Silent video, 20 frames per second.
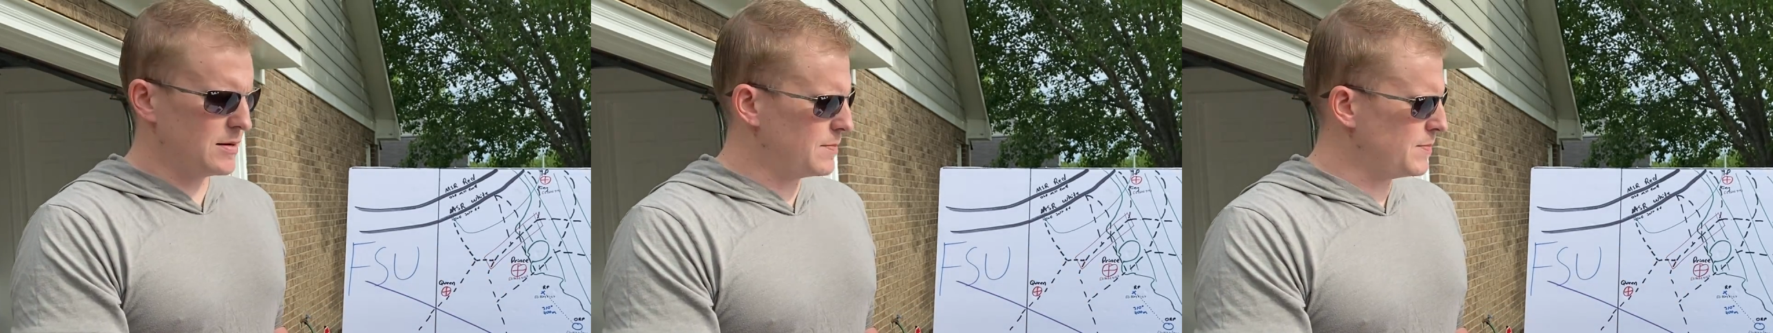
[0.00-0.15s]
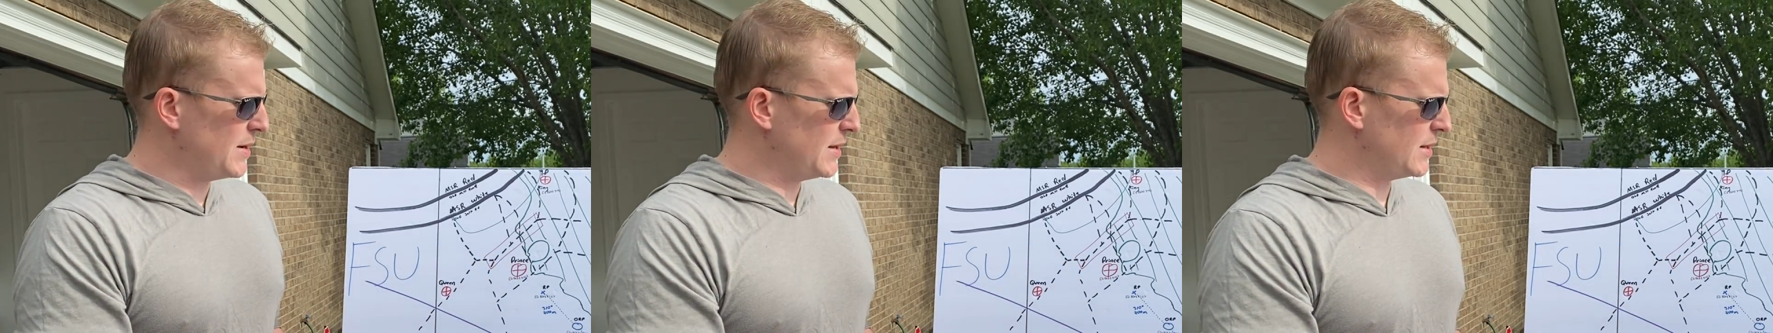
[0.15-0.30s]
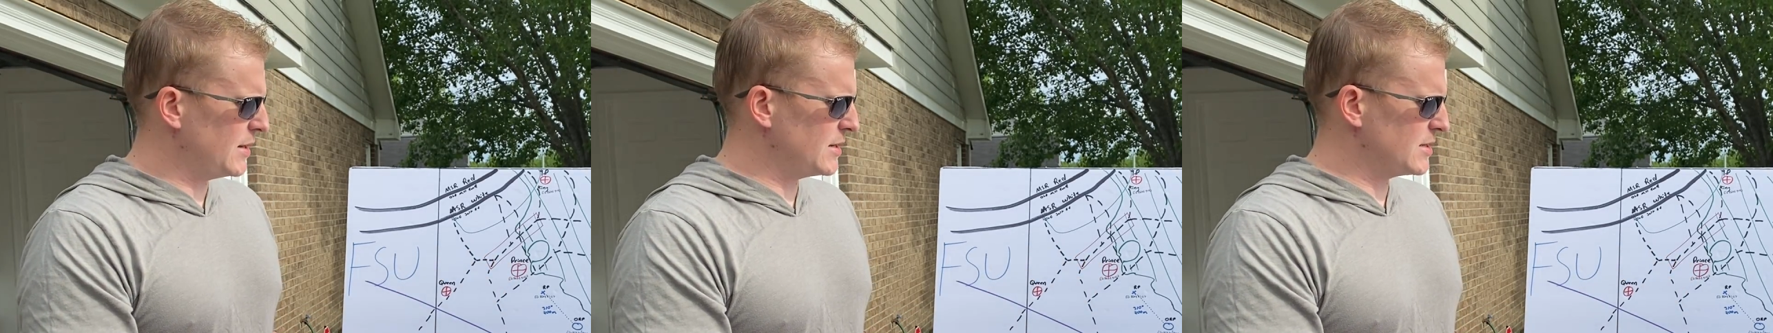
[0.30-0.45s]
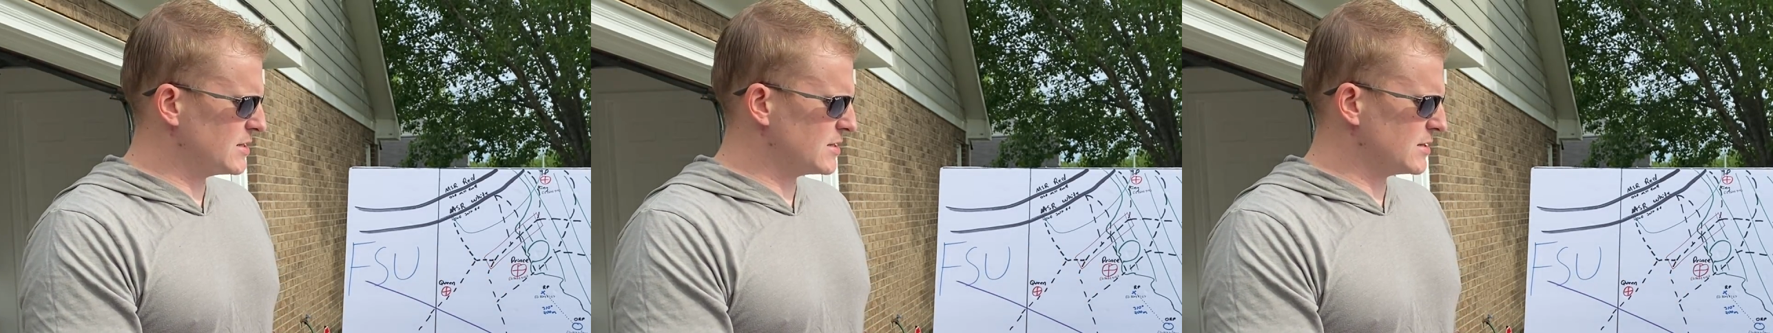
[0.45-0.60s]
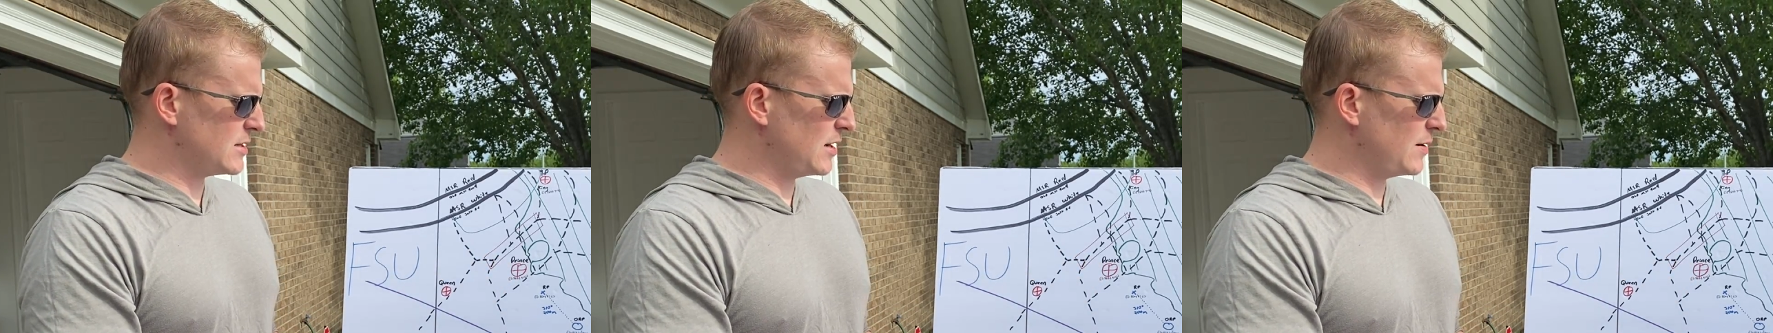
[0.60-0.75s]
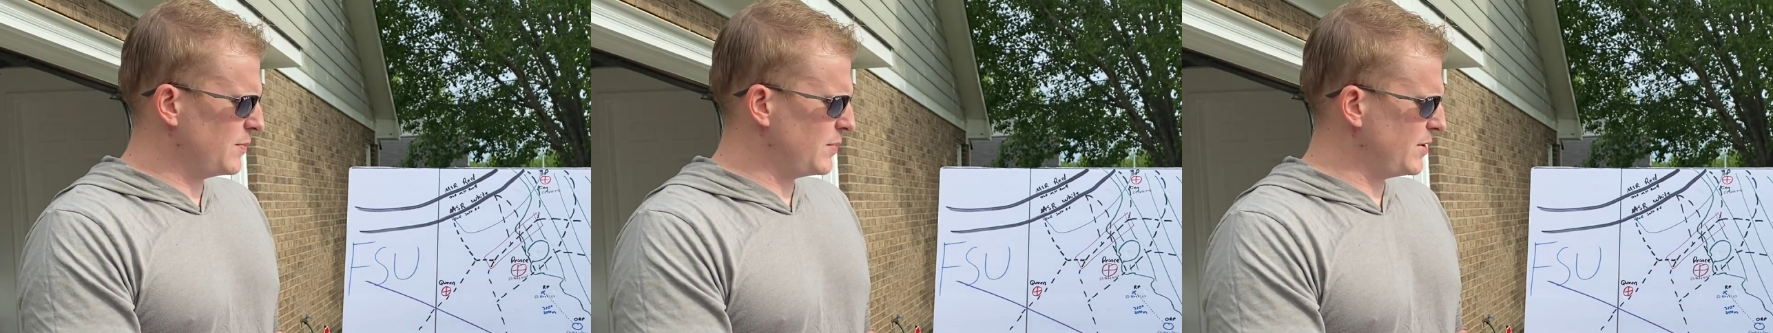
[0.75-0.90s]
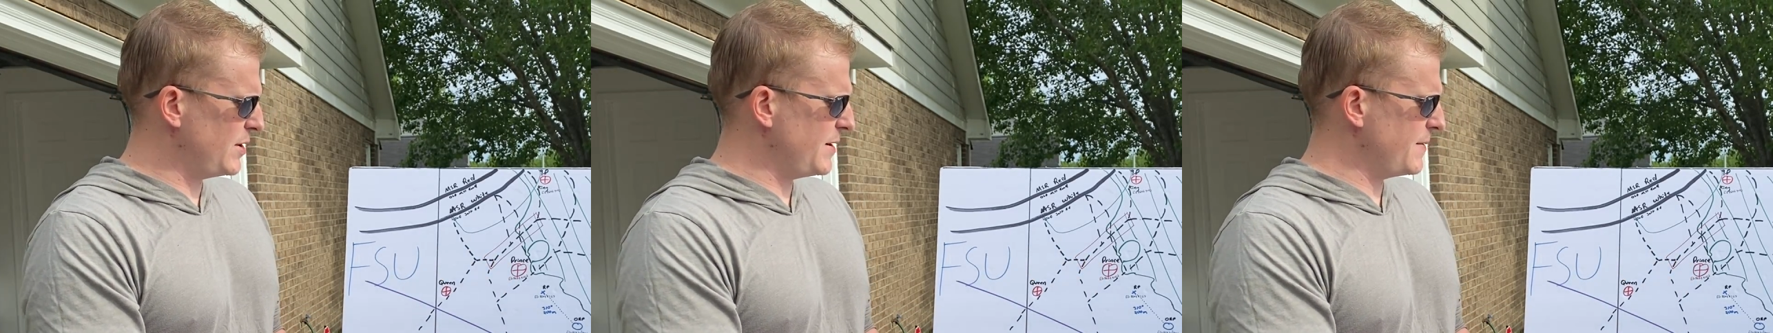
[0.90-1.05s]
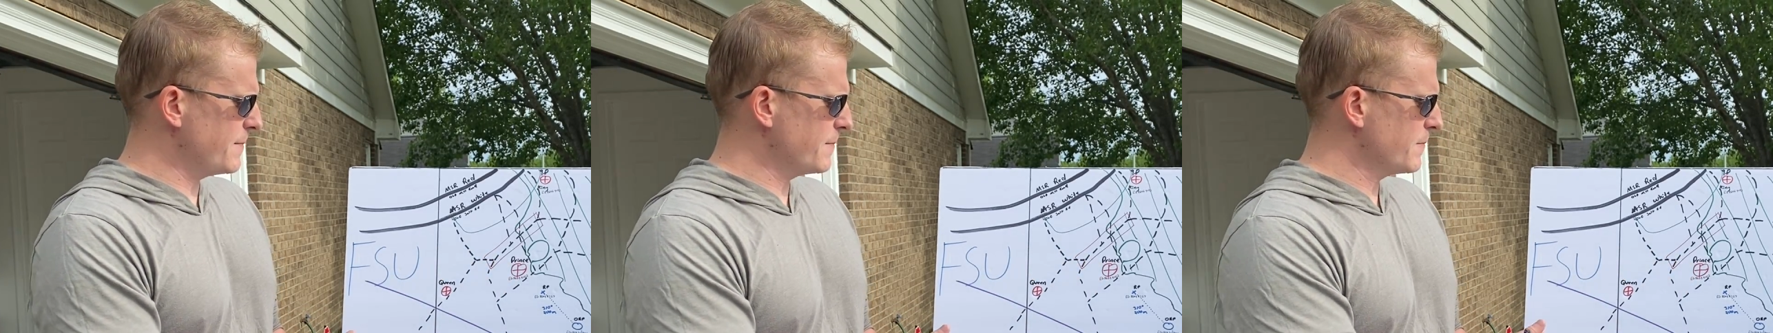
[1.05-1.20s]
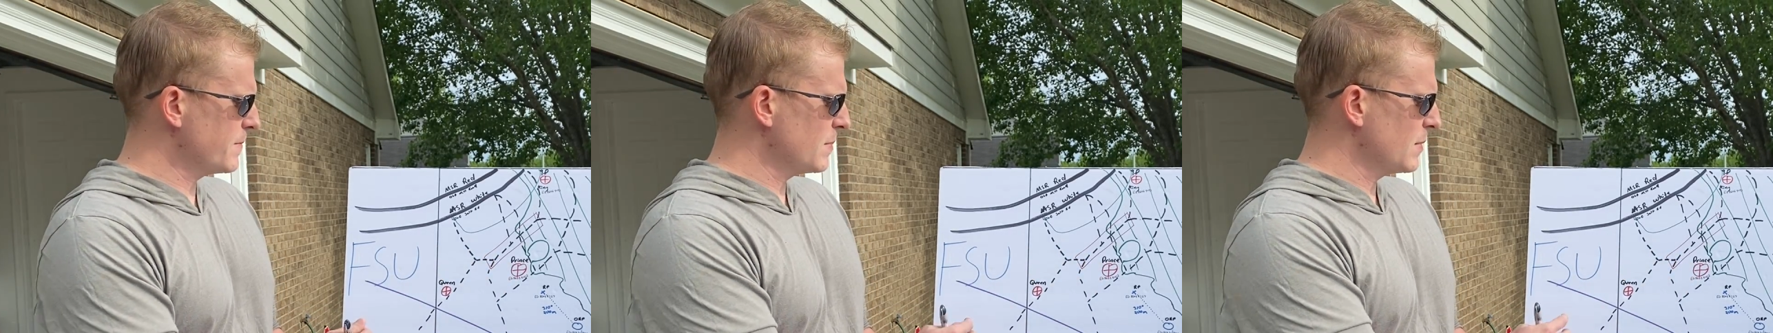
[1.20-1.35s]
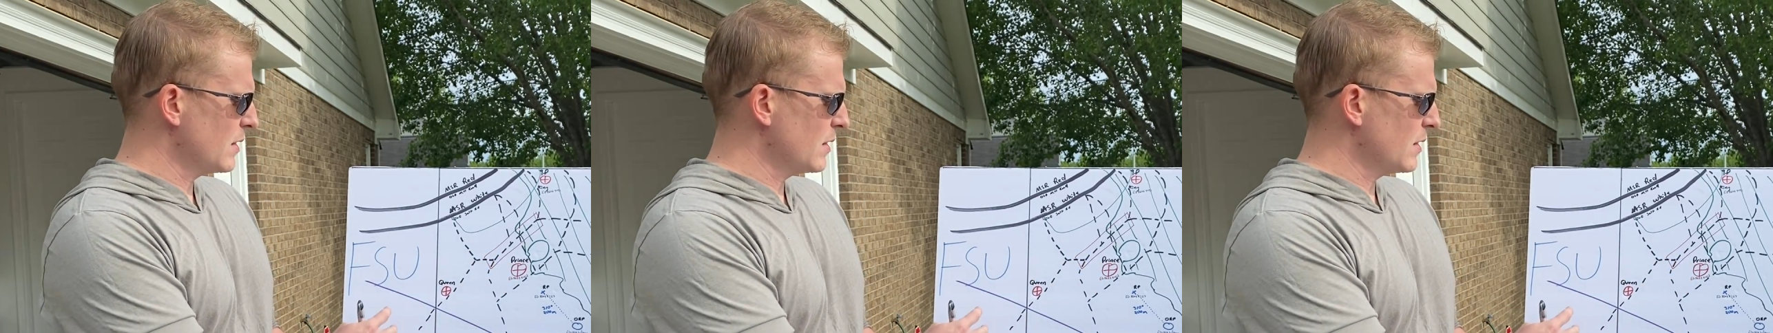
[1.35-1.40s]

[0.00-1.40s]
Methodist Company.